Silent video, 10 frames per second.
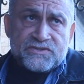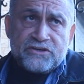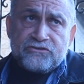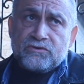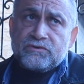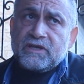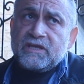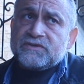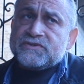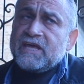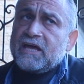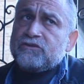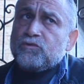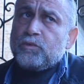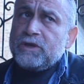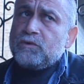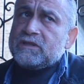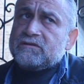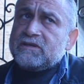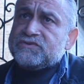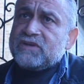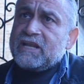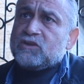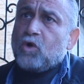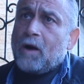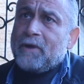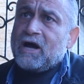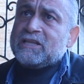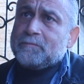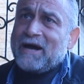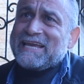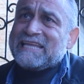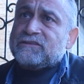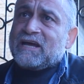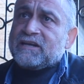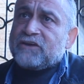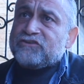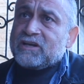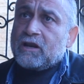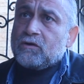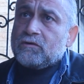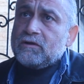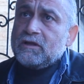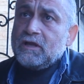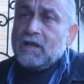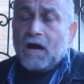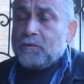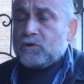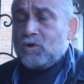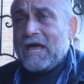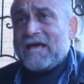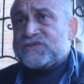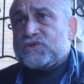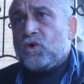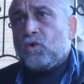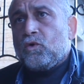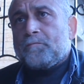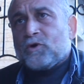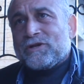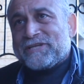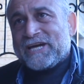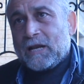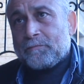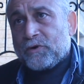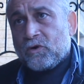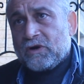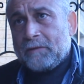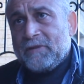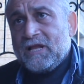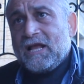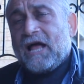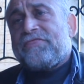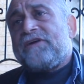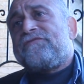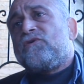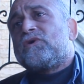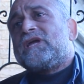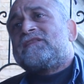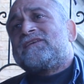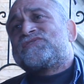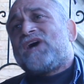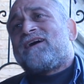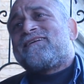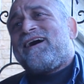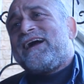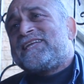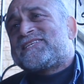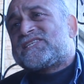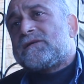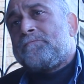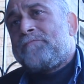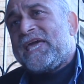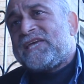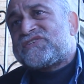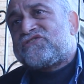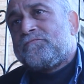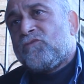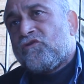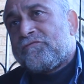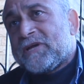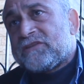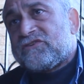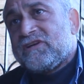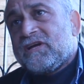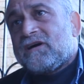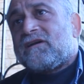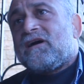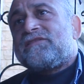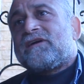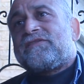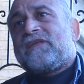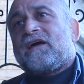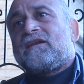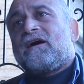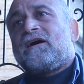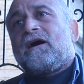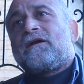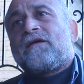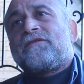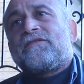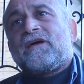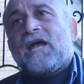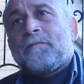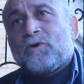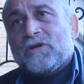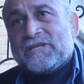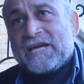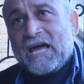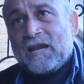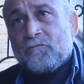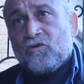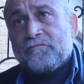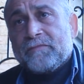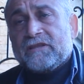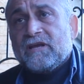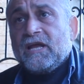issued is that we want Israel to abide by international law. Our call has no political program, and therefore it is a rights-based movement rather than a political movement.